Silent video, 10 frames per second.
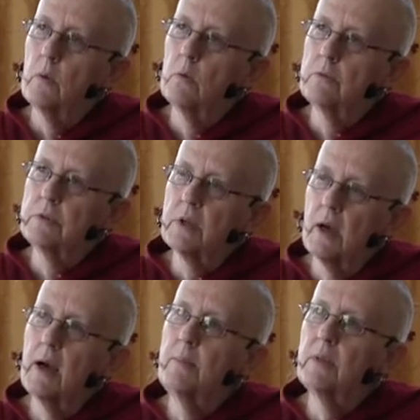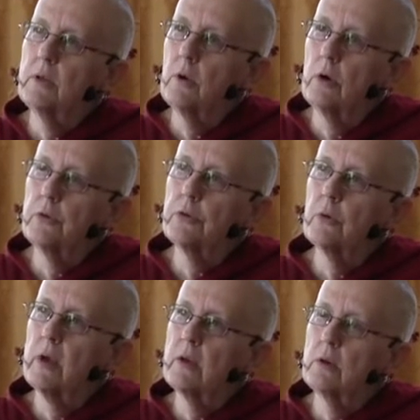over time, then
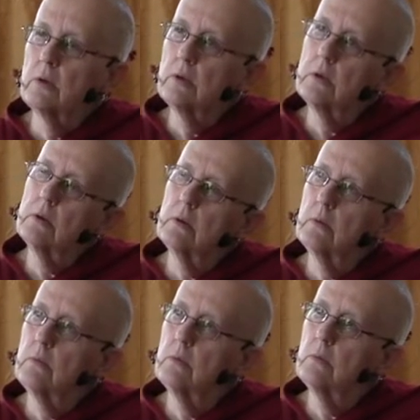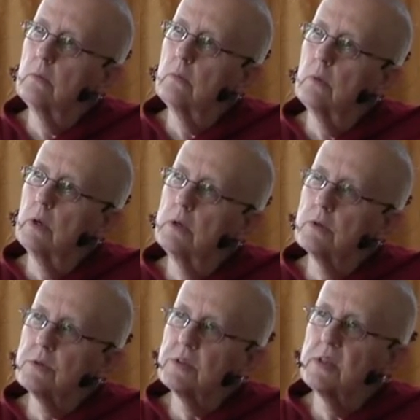also I could
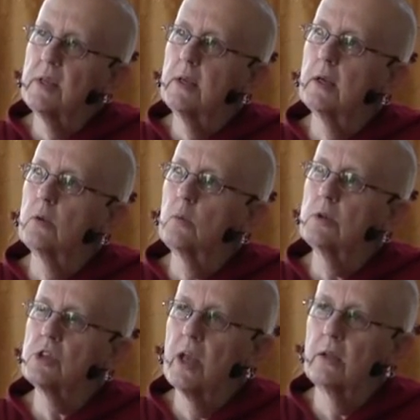understand which